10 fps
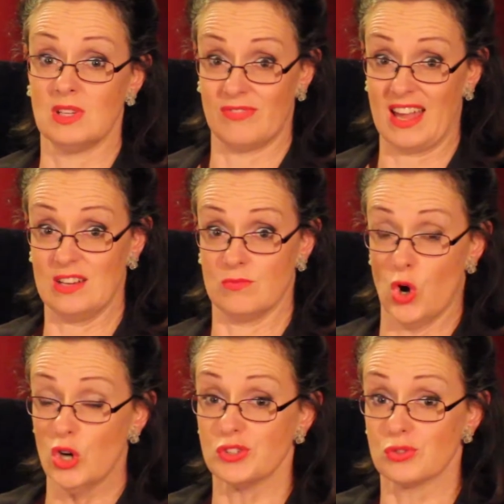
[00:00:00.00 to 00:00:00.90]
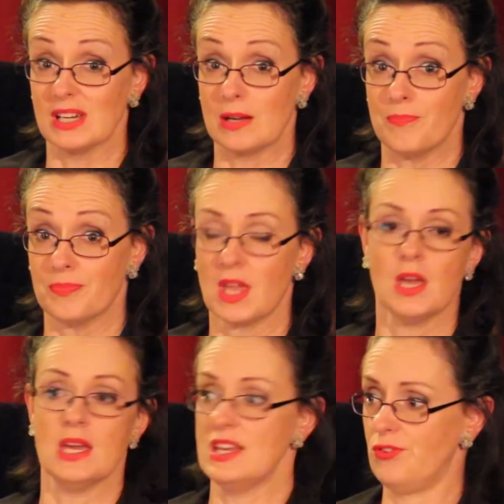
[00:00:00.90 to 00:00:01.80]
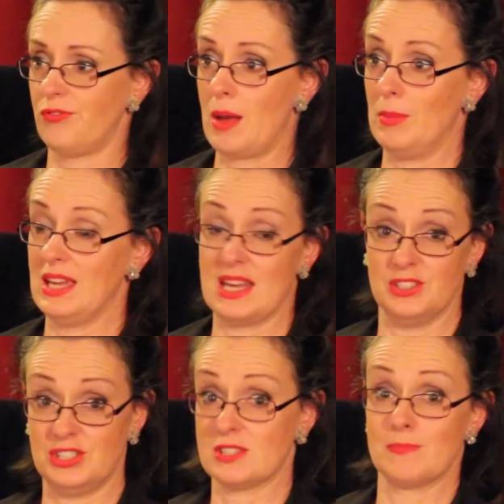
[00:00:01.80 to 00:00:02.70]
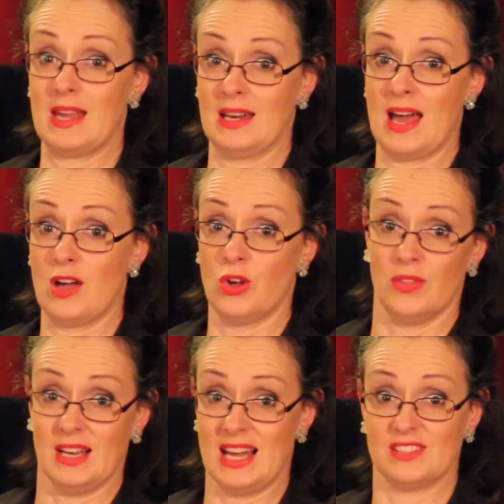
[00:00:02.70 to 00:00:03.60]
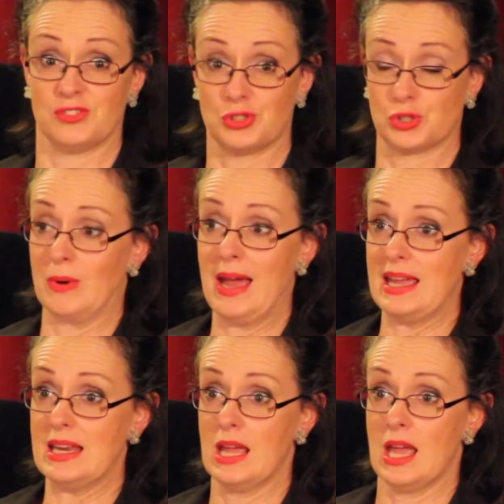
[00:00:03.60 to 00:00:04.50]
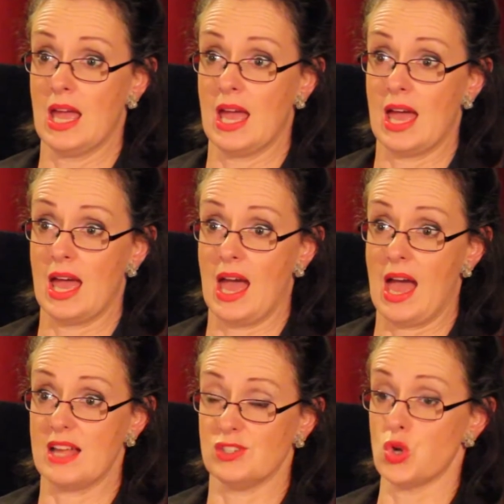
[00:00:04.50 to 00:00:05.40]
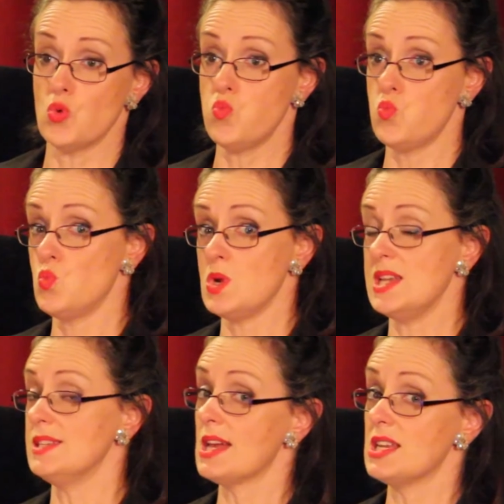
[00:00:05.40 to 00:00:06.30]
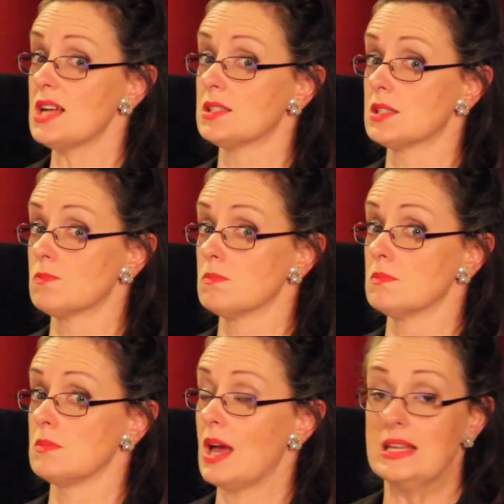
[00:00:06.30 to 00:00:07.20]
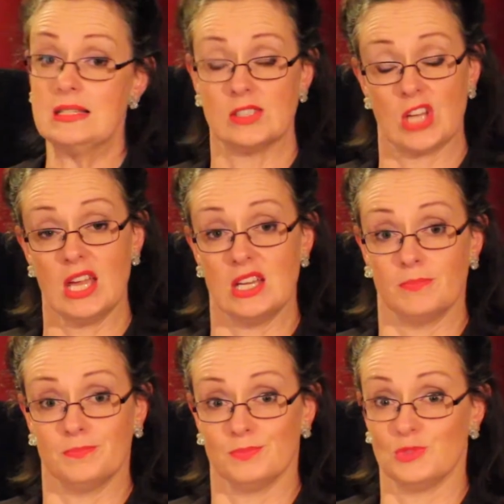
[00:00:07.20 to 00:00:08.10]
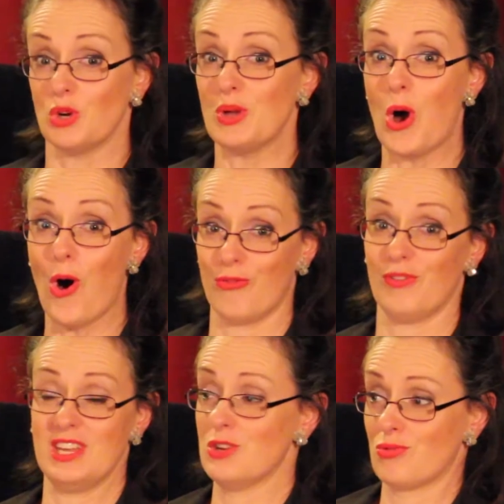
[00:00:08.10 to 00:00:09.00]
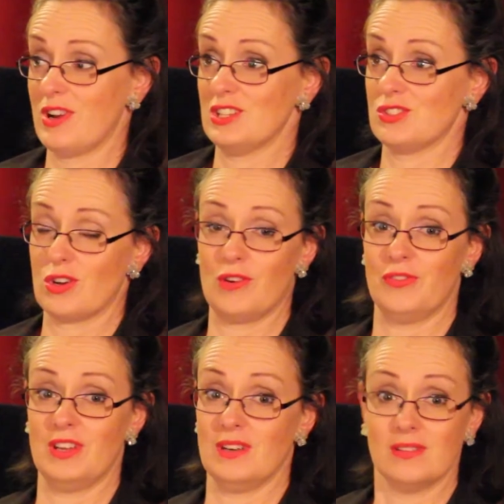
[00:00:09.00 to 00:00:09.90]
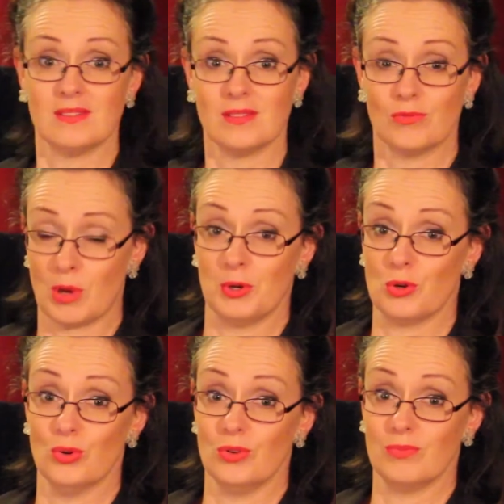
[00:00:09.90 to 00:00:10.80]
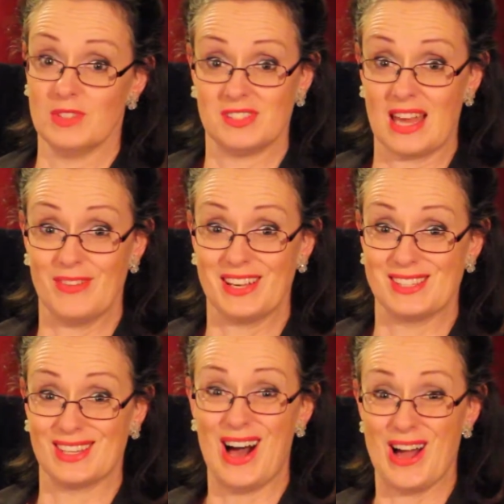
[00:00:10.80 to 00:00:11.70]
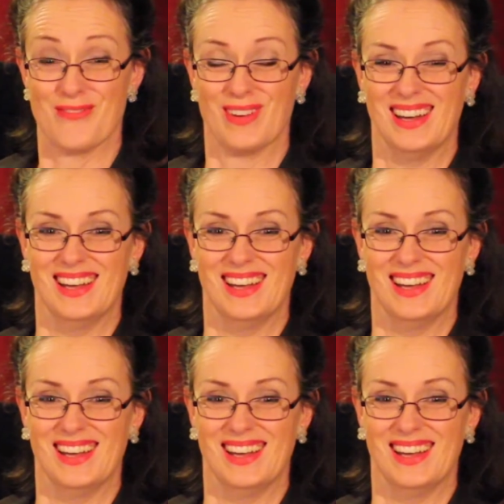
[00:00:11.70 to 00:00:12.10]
invade Austria. His family had just made it out on the last train, and so he said yes, and he stayed. So he credits often Robin Hood with saving his life.